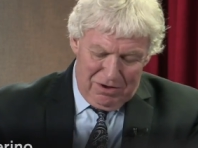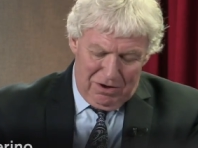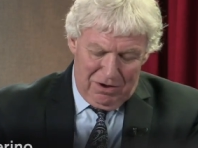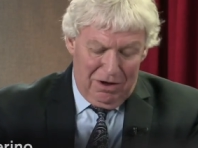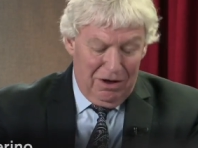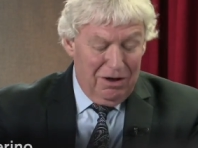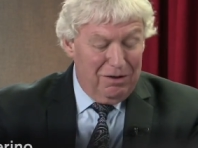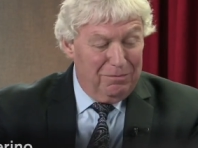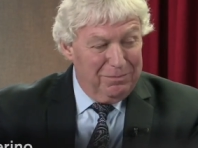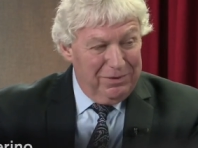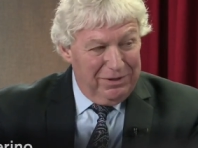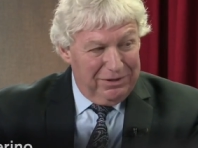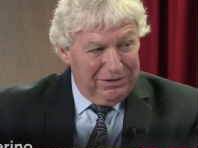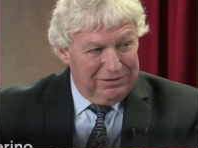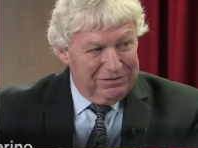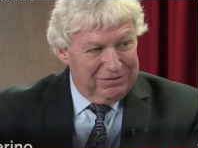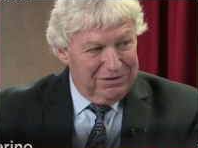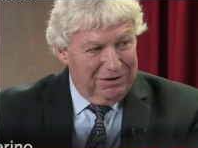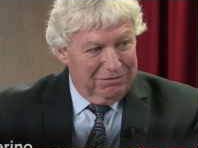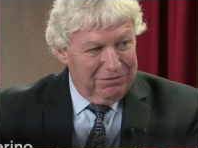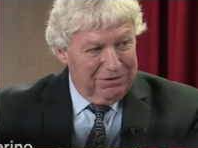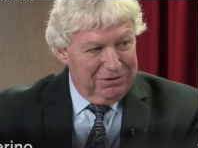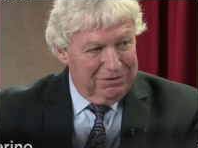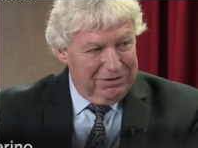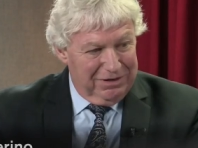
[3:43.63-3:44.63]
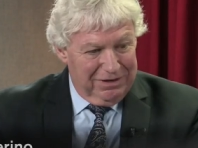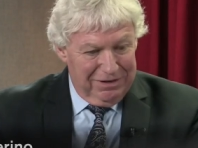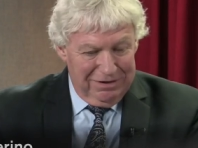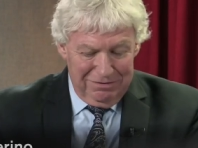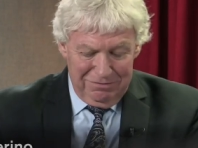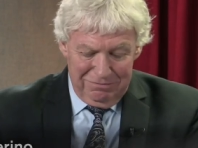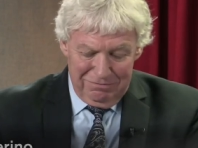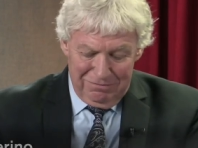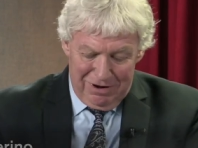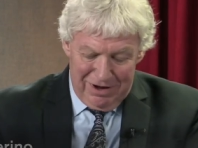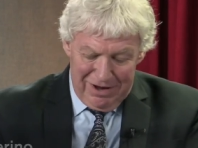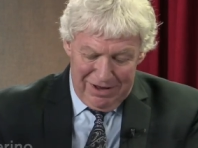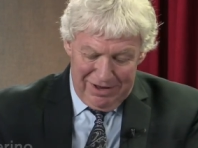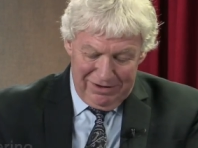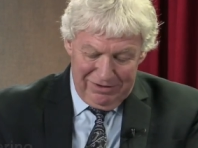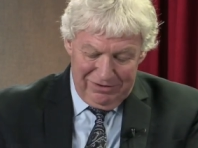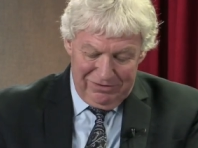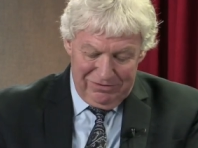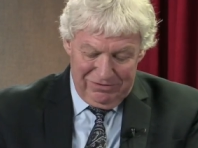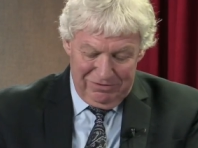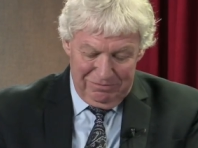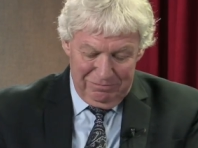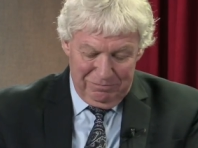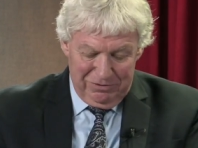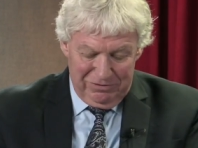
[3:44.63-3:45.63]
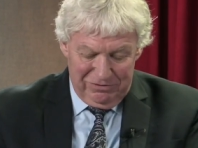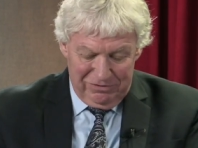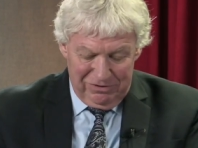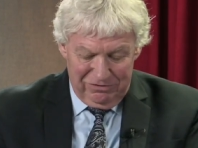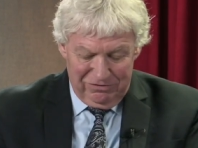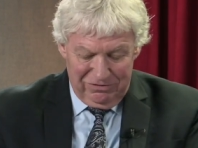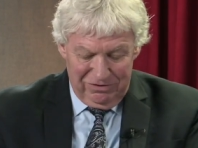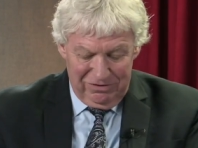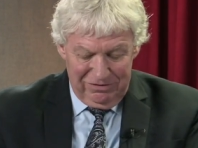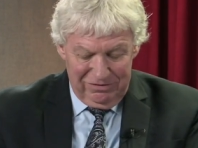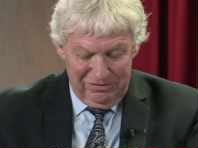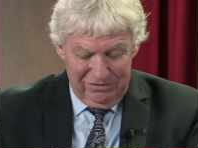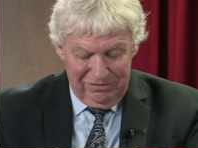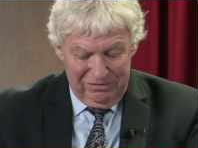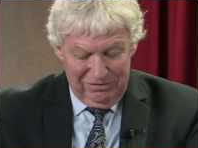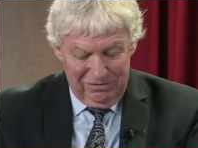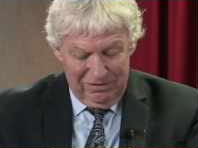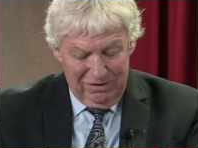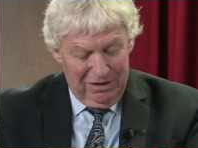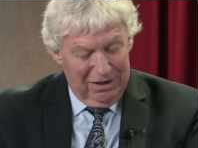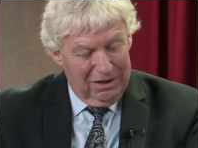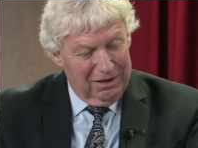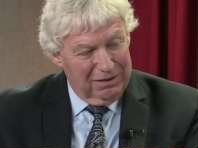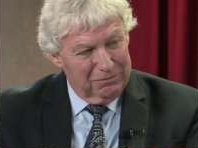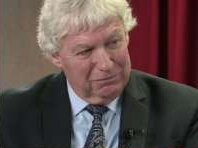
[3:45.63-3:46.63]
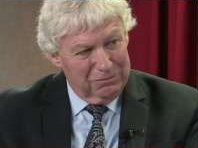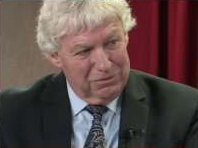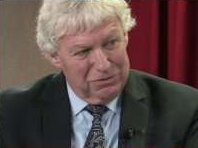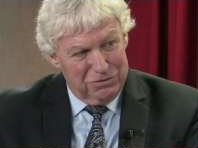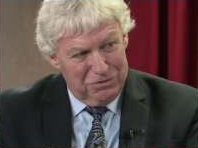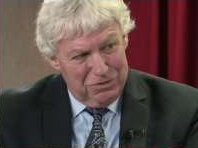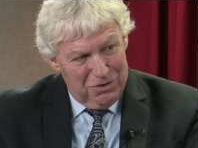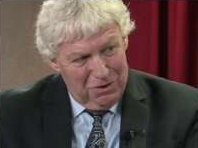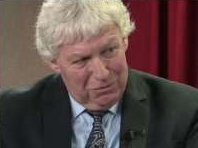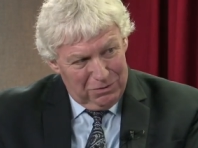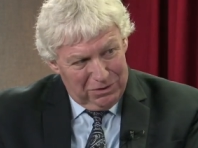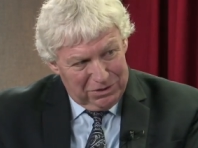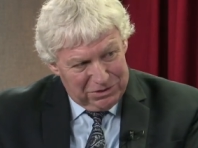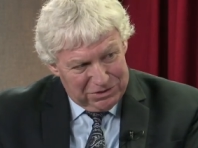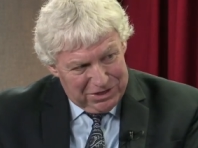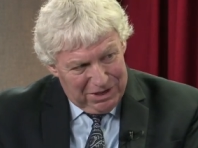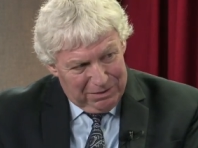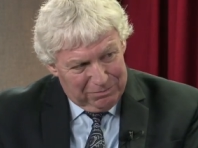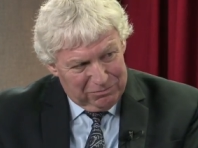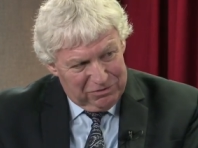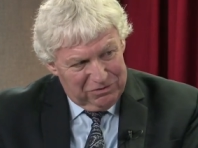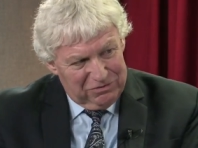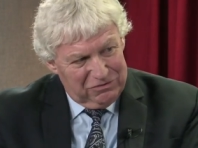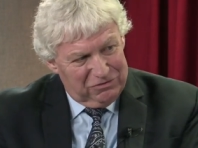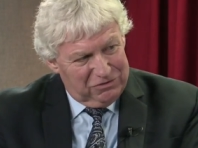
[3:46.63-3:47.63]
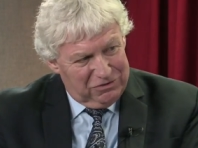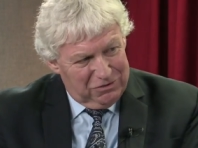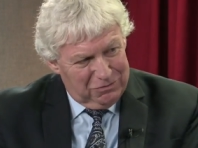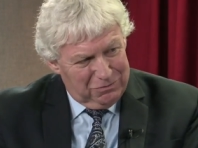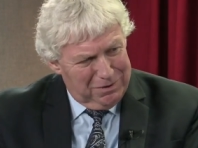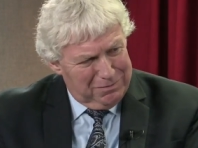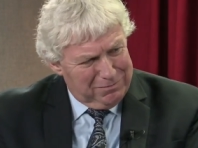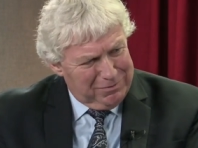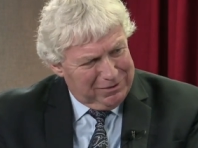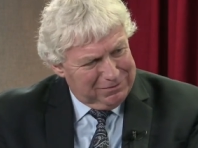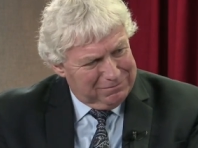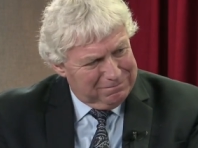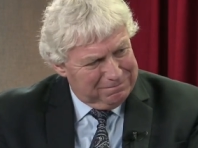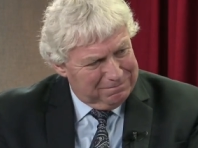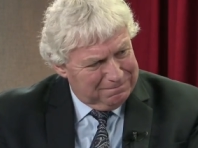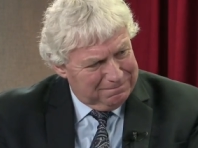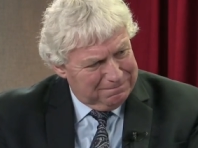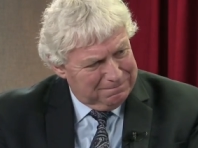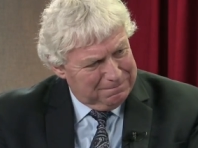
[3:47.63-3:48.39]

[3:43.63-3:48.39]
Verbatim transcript: all military ranks and positions uh, with no exceptions to women?